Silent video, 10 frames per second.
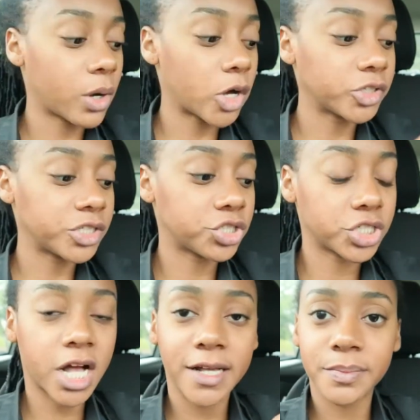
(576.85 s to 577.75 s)
how these
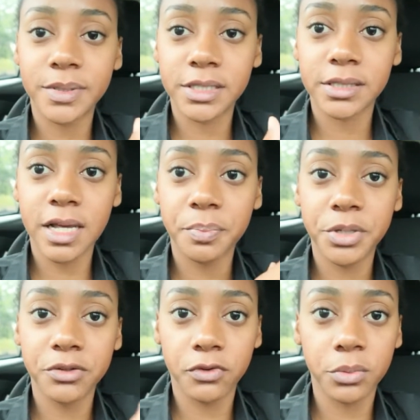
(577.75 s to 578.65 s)
jobs
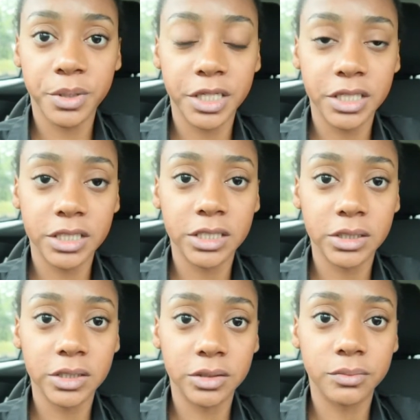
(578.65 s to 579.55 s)
appear for me in
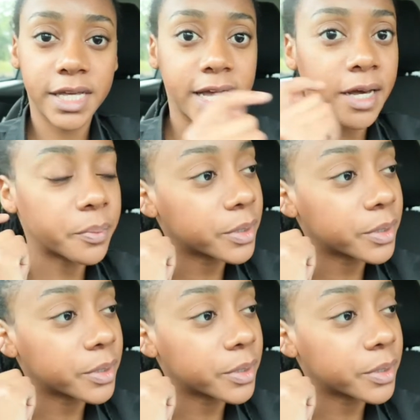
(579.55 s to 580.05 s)
the app.